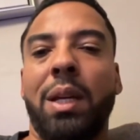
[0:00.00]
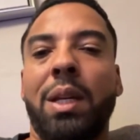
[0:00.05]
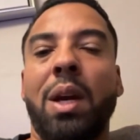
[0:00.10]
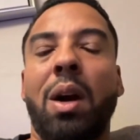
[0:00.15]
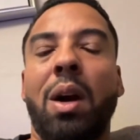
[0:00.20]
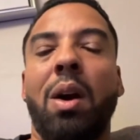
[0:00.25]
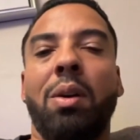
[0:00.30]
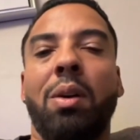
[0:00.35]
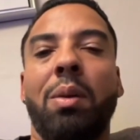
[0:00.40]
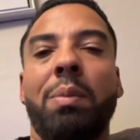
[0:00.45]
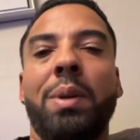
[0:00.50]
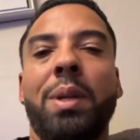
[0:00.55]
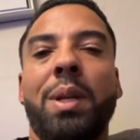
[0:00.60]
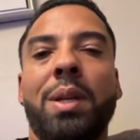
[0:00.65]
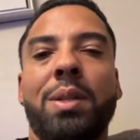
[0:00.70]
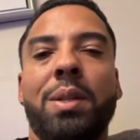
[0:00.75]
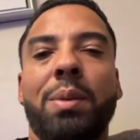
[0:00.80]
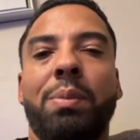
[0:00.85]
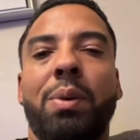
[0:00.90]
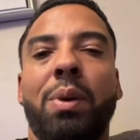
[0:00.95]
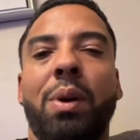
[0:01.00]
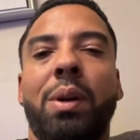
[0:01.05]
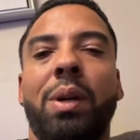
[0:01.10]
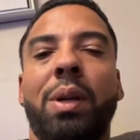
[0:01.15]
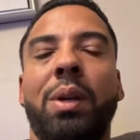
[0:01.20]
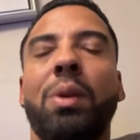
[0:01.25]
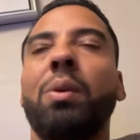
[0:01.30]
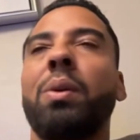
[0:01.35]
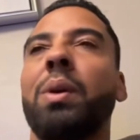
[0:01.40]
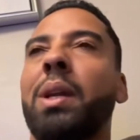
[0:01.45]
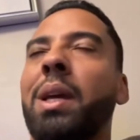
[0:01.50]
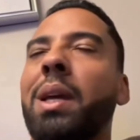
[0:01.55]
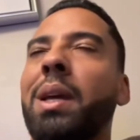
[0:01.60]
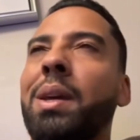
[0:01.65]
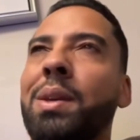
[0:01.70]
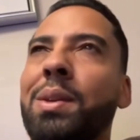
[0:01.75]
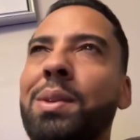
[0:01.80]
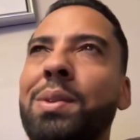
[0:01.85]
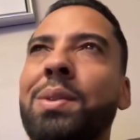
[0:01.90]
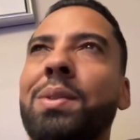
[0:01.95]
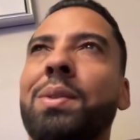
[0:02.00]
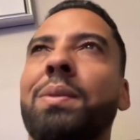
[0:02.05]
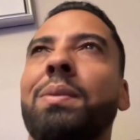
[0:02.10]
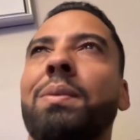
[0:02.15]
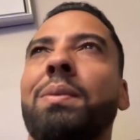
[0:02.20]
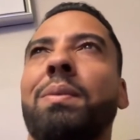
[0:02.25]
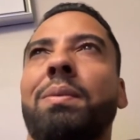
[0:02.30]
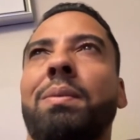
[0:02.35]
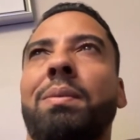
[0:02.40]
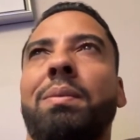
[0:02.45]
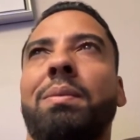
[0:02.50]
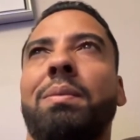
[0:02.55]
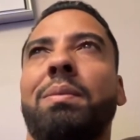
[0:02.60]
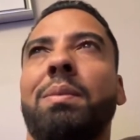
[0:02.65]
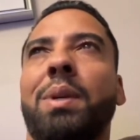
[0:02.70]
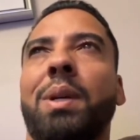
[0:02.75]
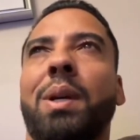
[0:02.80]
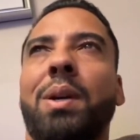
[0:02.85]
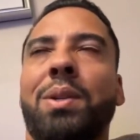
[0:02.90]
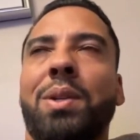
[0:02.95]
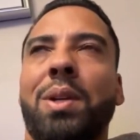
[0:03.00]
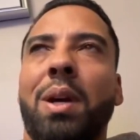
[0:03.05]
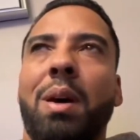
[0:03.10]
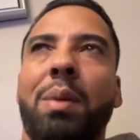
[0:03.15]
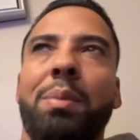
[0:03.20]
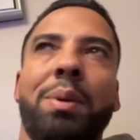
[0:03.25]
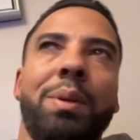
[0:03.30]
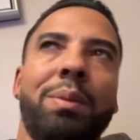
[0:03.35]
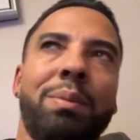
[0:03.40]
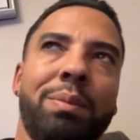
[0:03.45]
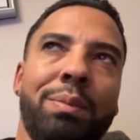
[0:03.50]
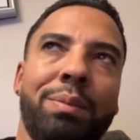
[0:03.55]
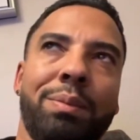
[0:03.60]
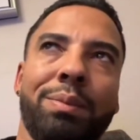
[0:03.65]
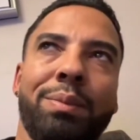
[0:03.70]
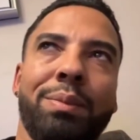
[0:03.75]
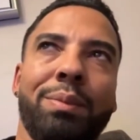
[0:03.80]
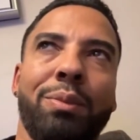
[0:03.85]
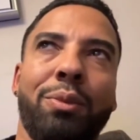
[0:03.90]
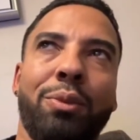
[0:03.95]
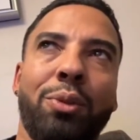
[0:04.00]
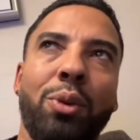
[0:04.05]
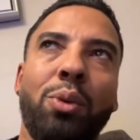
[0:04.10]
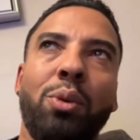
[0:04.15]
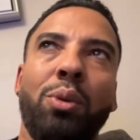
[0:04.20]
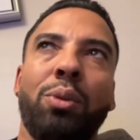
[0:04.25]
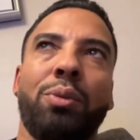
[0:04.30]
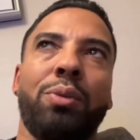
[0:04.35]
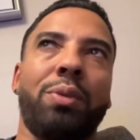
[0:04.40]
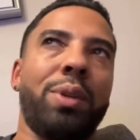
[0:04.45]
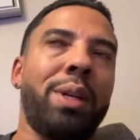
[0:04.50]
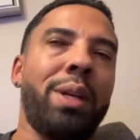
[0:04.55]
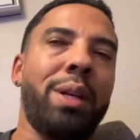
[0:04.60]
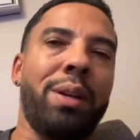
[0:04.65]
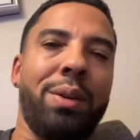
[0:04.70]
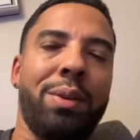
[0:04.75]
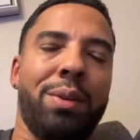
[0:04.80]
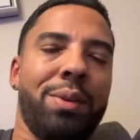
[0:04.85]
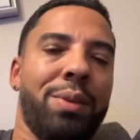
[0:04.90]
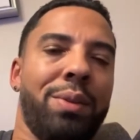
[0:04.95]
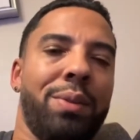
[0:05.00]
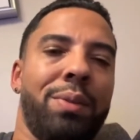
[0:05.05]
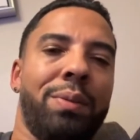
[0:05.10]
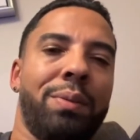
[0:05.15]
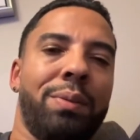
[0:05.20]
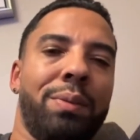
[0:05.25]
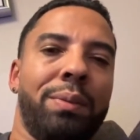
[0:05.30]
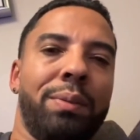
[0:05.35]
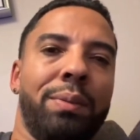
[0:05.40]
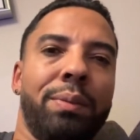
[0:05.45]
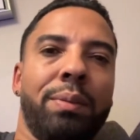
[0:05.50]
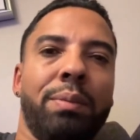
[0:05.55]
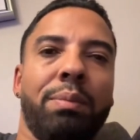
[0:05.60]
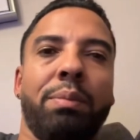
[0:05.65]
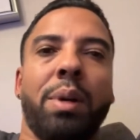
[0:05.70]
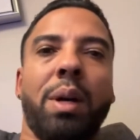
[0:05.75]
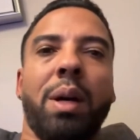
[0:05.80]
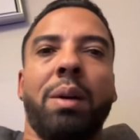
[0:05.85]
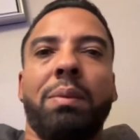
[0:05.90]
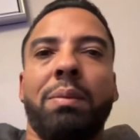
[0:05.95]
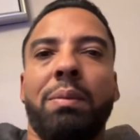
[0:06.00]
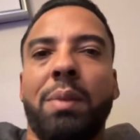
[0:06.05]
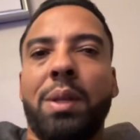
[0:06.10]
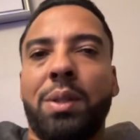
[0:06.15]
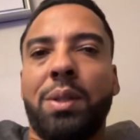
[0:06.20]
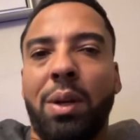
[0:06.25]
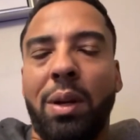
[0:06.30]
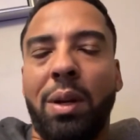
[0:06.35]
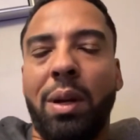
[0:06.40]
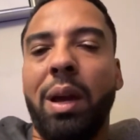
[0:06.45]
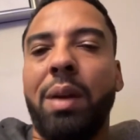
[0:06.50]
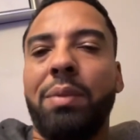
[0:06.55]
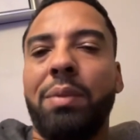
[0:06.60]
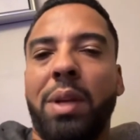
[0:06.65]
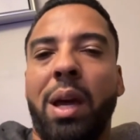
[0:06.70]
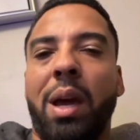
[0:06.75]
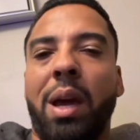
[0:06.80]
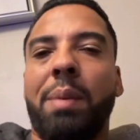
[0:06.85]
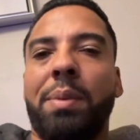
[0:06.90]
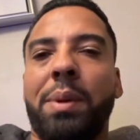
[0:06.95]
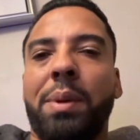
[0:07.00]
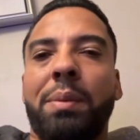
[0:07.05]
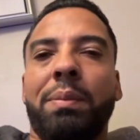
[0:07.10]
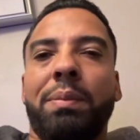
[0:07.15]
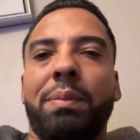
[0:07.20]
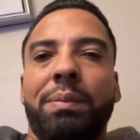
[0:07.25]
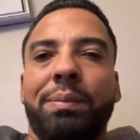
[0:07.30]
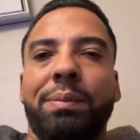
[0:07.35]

Y'all gonna be disappointed in who it is because y'all been fooled for years. But it's gonna have to happen.